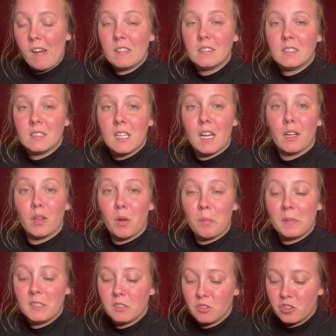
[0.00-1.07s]
And that little
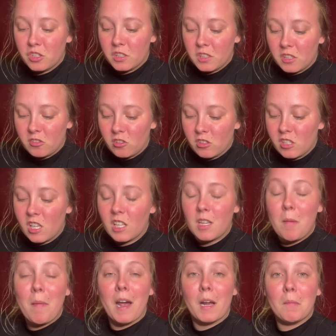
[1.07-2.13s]
piece of chili just hit the
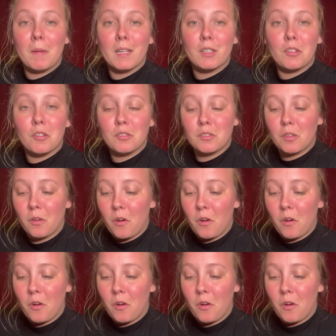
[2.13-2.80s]
back of my throat so